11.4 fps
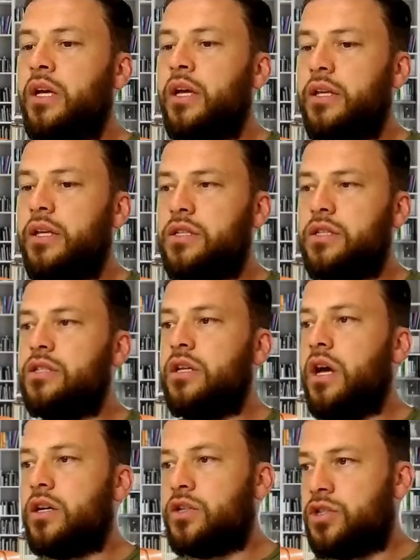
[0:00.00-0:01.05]
And this is
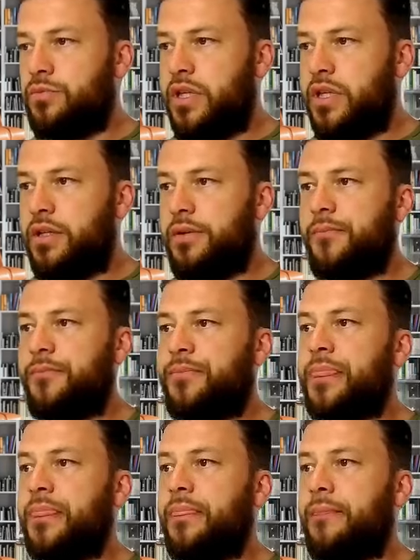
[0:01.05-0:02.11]
Lakshmi.
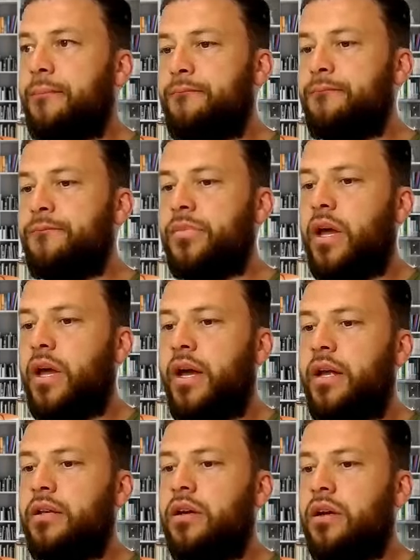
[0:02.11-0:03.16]
Mm.
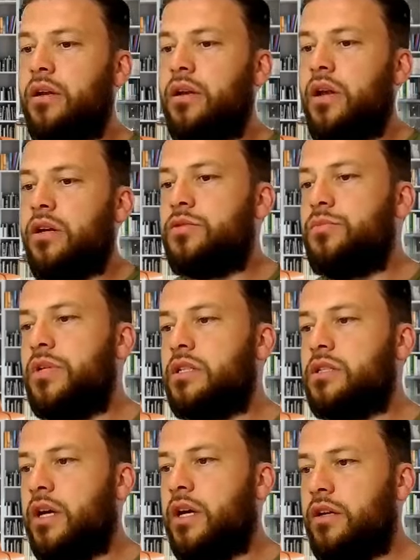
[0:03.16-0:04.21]
And uh, Lakshmi
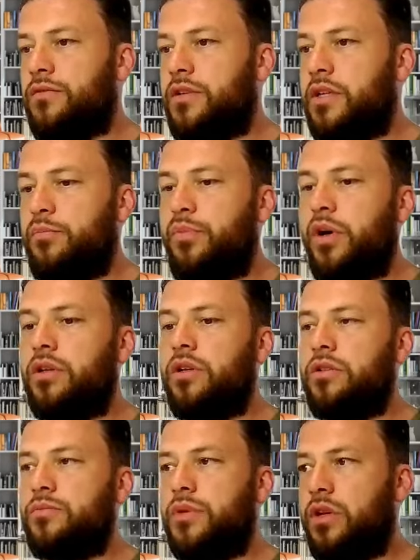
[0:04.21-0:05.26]
is kind of the
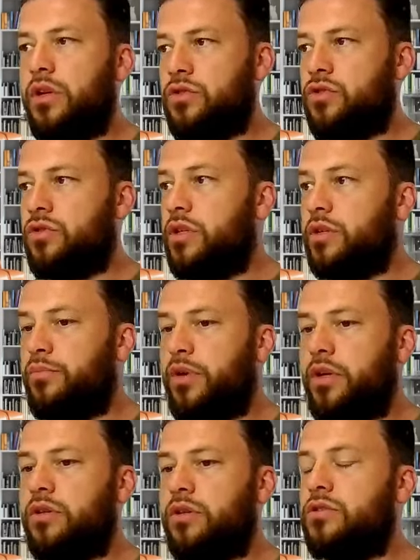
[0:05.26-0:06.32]
abundance, but also the
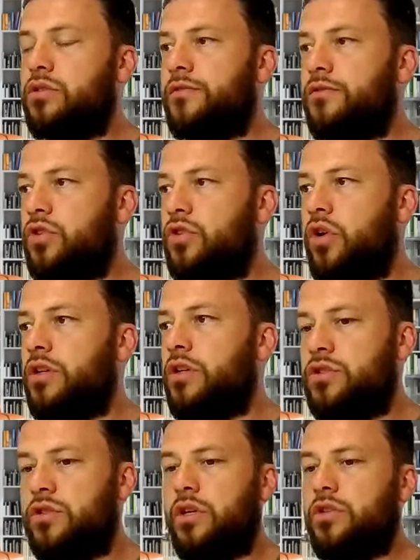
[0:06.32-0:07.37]
abundance of
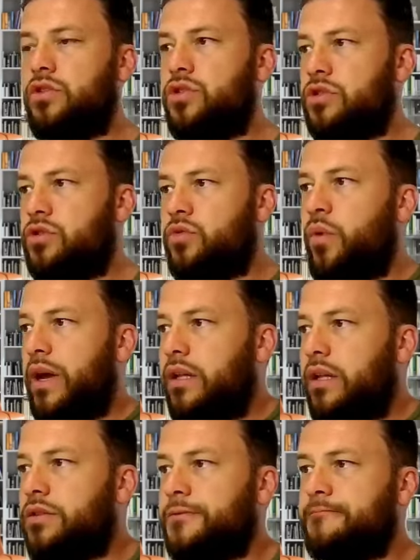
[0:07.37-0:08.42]
knowledge, not just
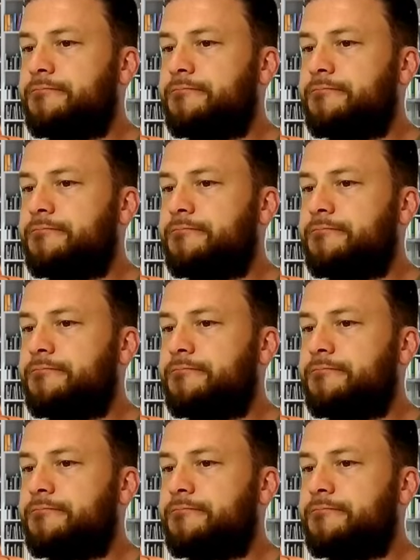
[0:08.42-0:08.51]
wealth.